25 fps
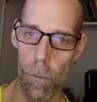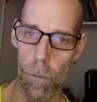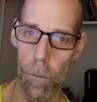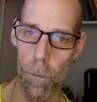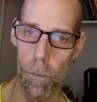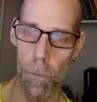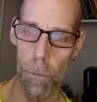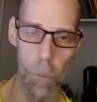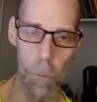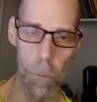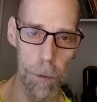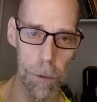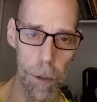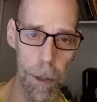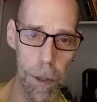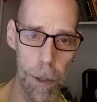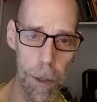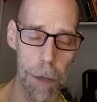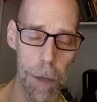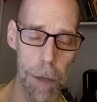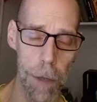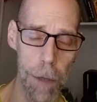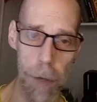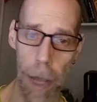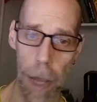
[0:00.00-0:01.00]
what the
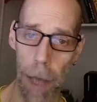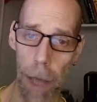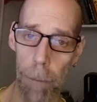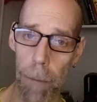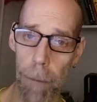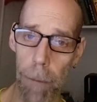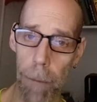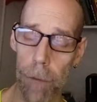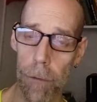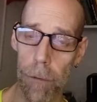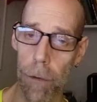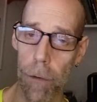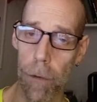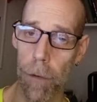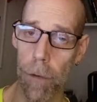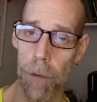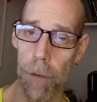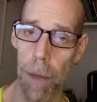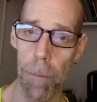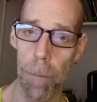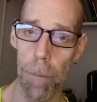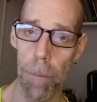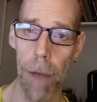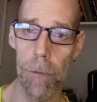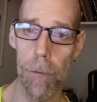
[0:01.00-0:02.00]
Chan master, the Zen
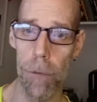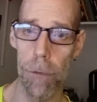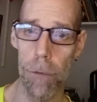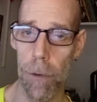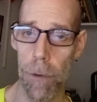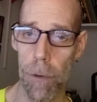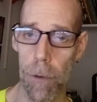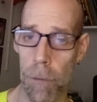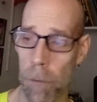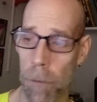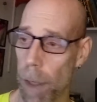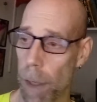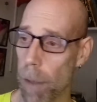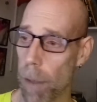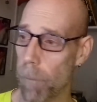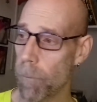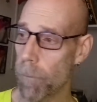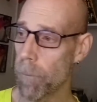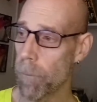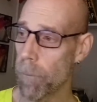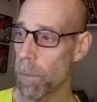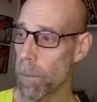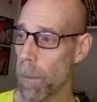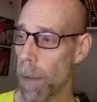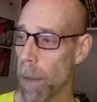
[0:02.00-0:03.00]
master is saying,
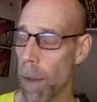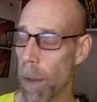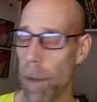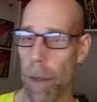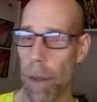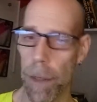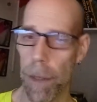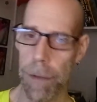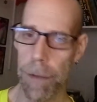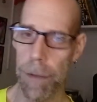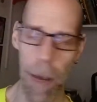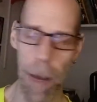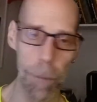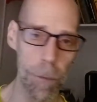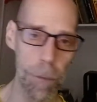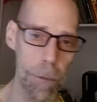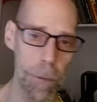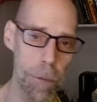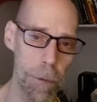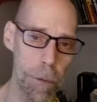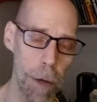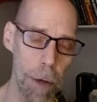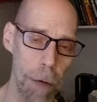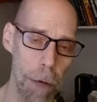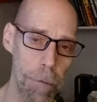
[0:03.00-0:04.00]
in the absence
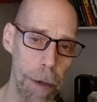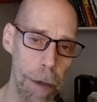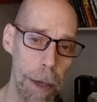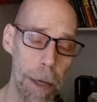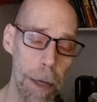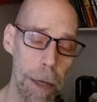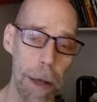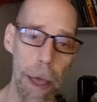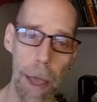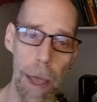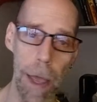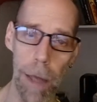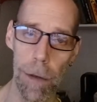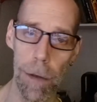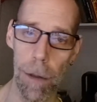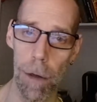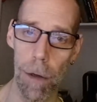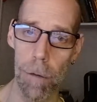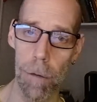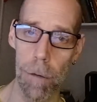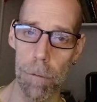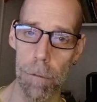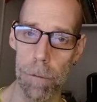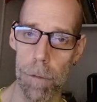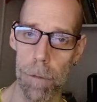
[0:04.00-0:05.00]
of hate and love,
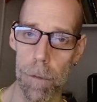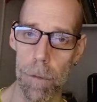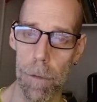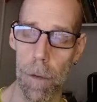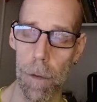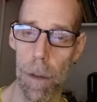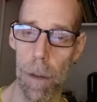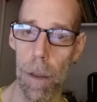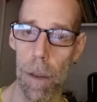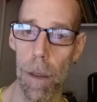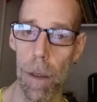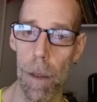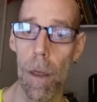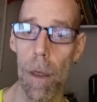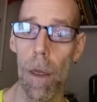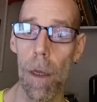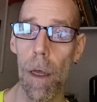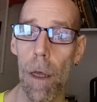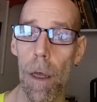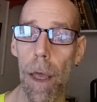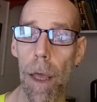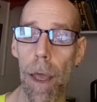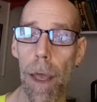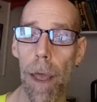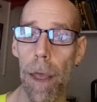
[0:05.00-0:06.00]

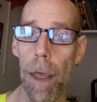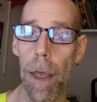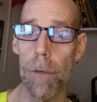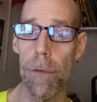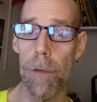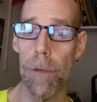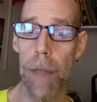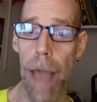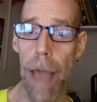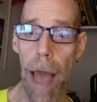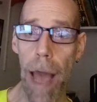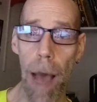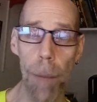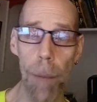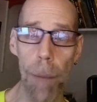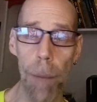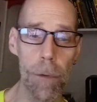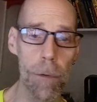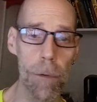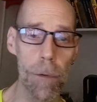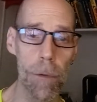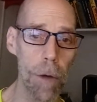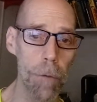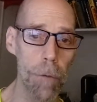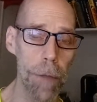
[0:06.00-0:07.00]
is the
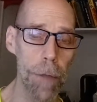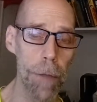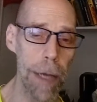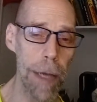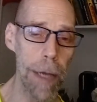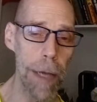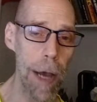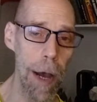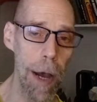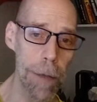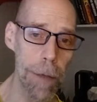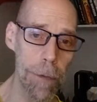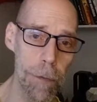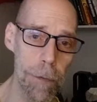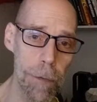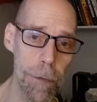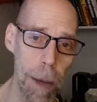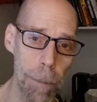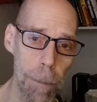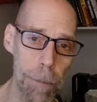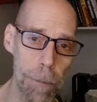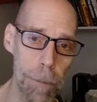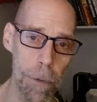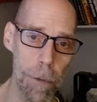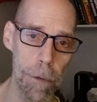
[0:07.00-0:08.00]
absence of the
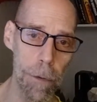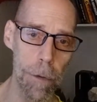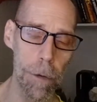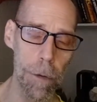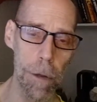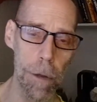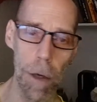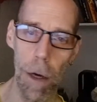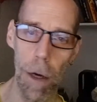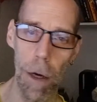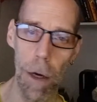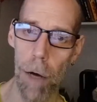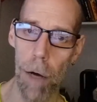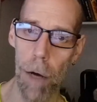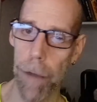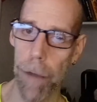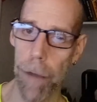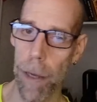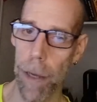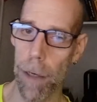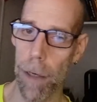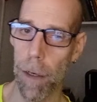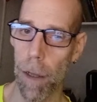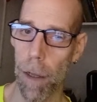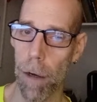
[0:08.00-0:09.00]
concept of hate
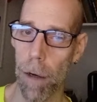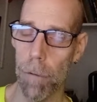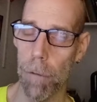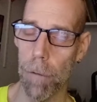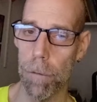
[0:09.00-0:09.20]
and love.